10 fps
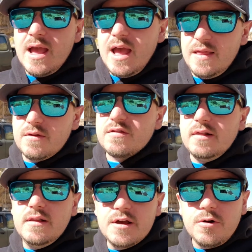and there's a
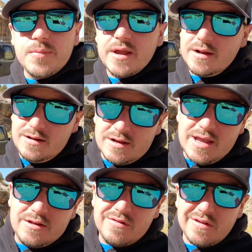little bit,
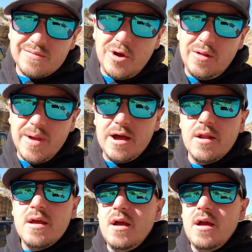again, use a small amount